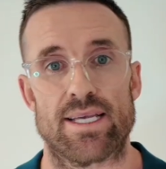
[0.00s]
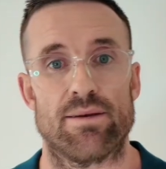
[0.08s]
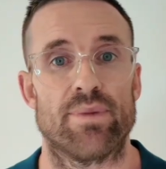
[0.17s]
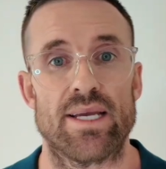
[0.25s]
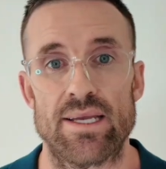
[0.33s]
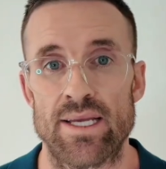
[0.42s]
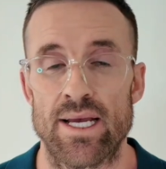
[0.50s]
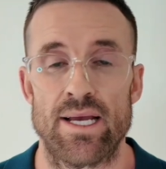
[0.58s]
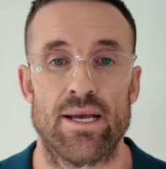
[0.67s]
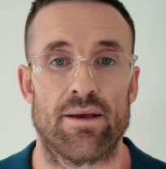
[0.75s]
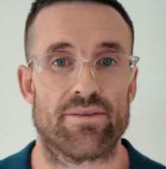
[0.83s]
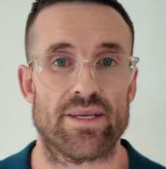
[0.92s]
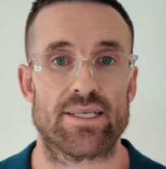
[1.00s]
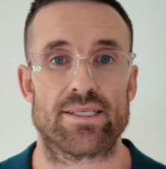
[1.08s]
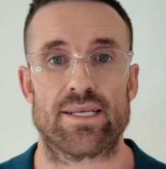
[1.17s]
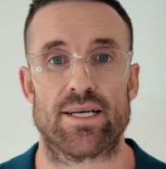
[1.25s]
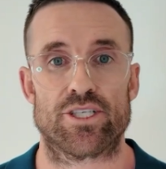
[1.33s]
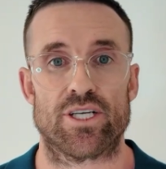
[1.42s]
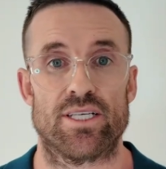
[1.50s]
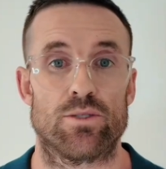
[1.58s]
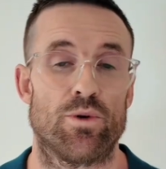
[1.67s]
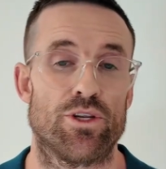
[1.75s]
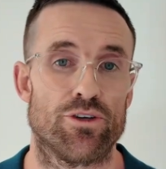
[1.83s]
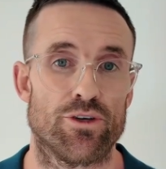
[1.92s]
can be things such as
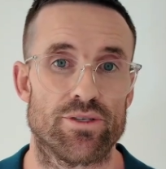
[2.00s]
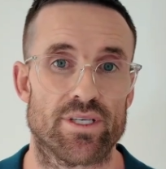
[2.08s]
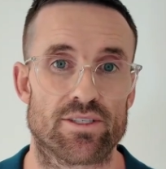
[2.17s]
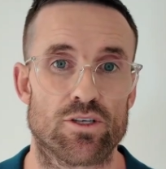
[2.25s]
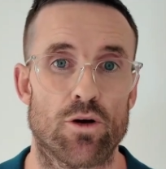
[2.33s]
when you're using it